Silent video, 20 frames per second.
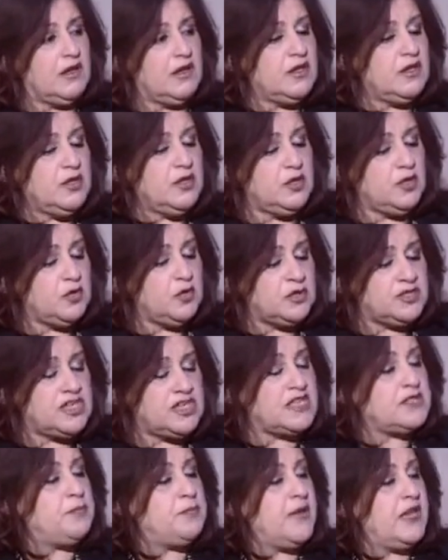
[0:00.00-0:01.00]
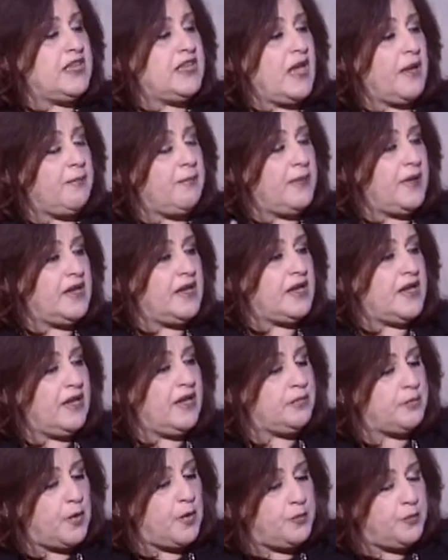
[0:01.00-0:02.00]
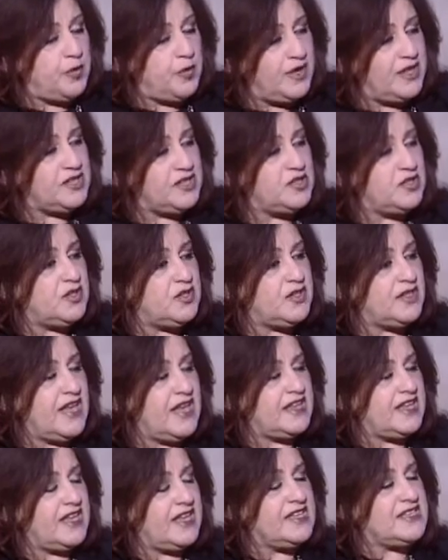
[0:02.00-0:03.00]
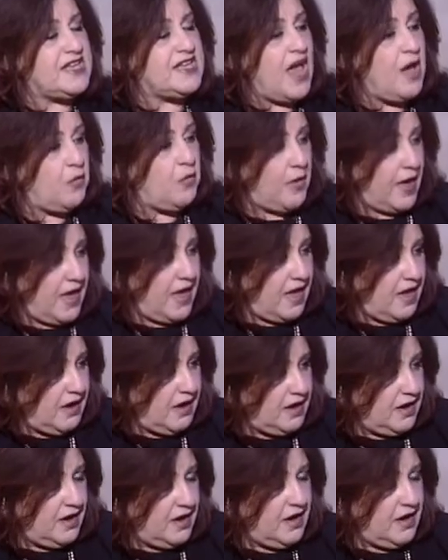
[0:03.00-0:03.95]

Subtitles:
you just build up a population that is aware